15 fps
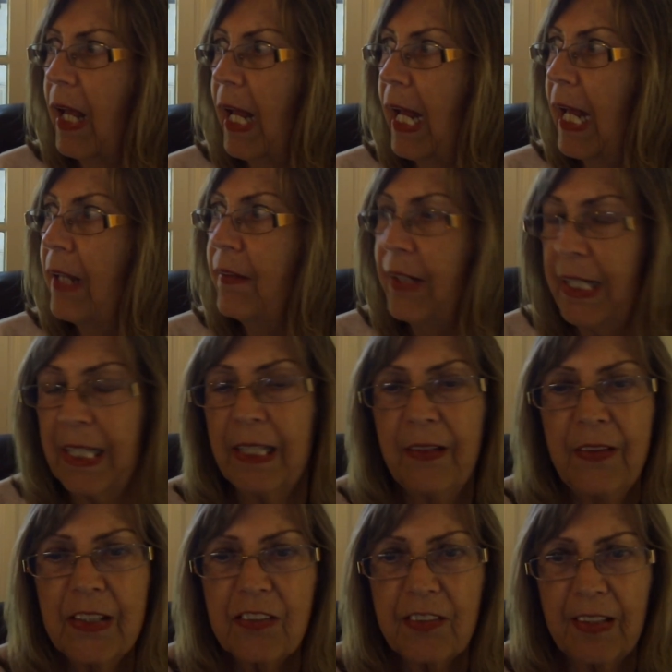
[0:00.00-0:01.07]
And then
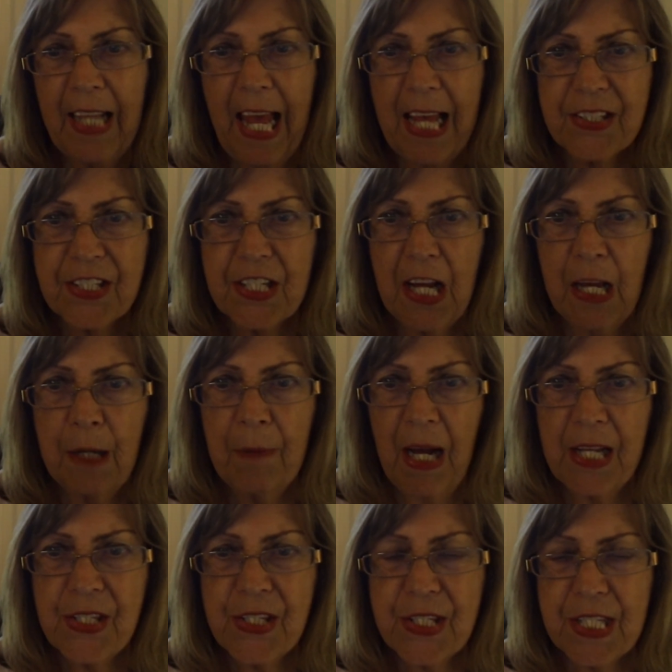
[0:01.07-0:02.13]
this last time I
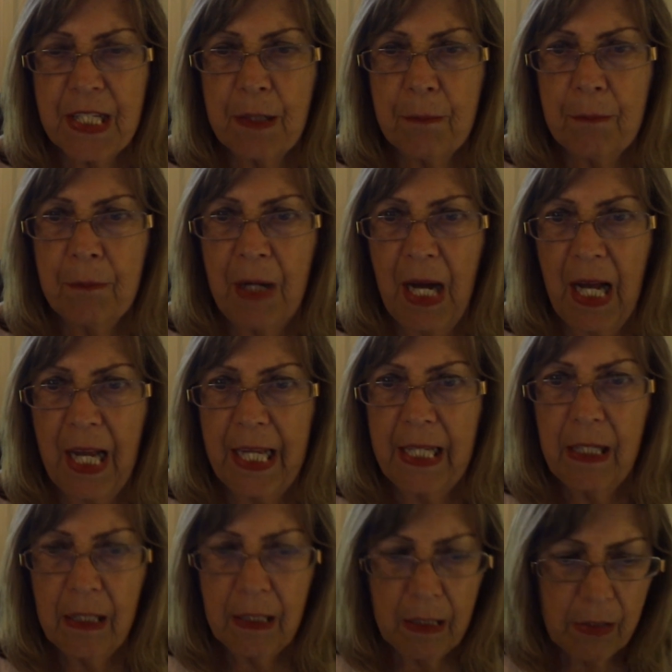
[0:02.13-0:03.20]
sent my
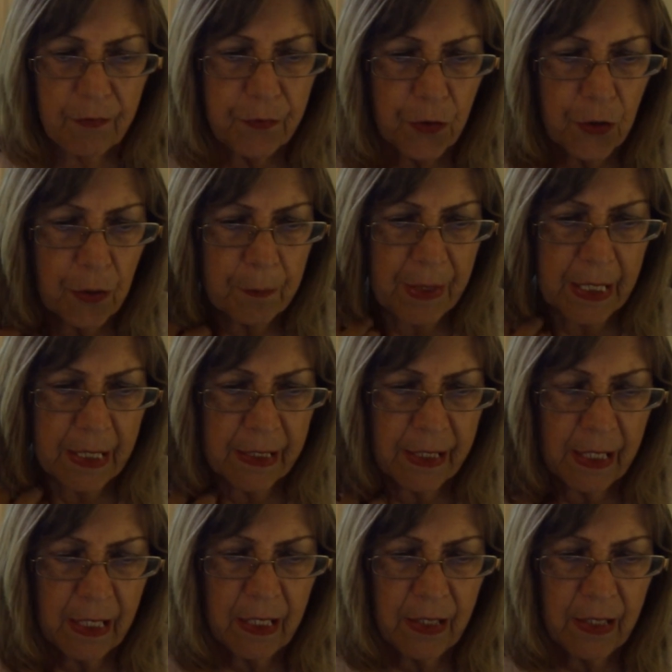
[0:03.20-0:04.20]
form in,